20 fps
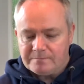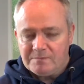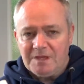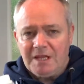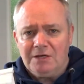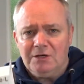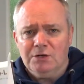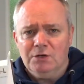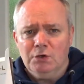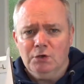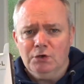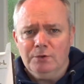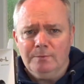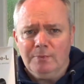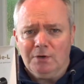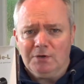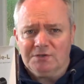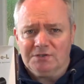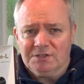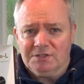going to
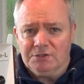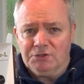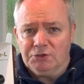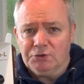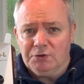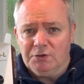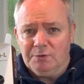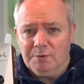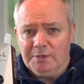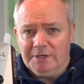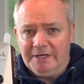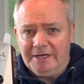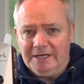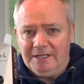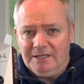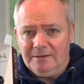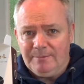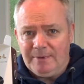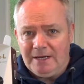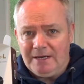unbox this, show you what you get in the
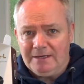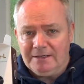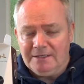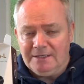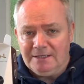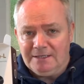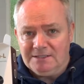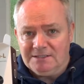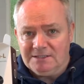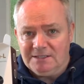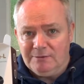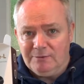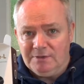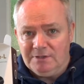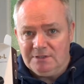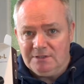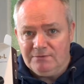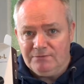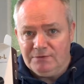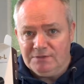pack, and then I'll see what the
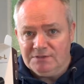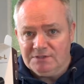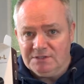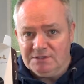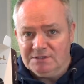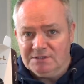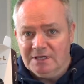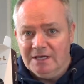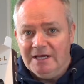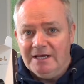difference is.